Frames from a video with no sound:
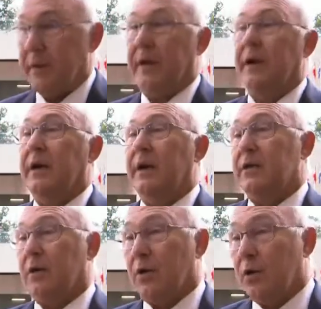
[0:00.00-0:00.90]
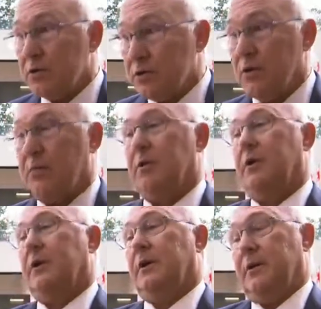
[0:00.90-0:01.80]
citizens. In the
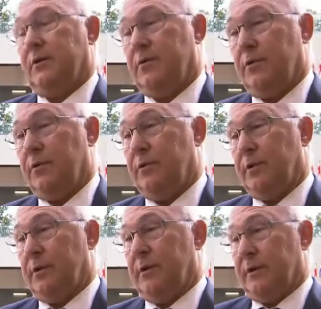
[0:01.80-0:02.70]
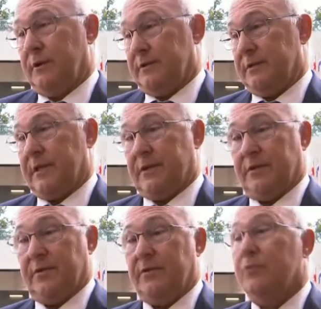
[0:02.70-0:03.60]
framework of this new geographic area,
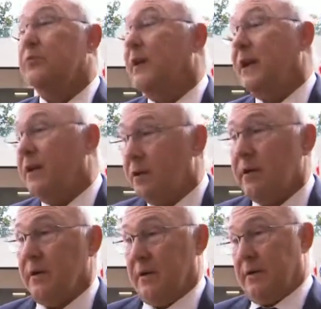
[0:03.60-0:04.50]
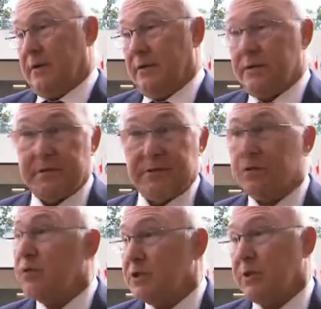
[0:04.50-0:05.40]
it's a fundamental freedom,
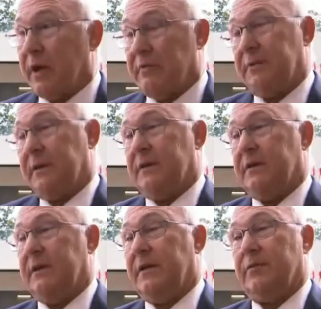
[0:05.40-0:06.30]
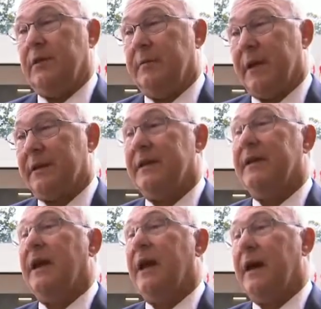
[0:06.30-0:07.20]
and we can't give in
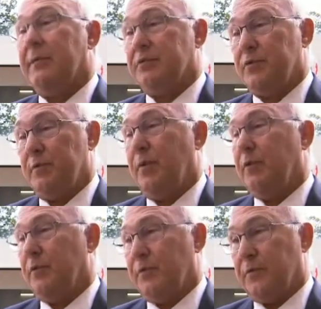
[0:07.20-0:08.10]
regarding that.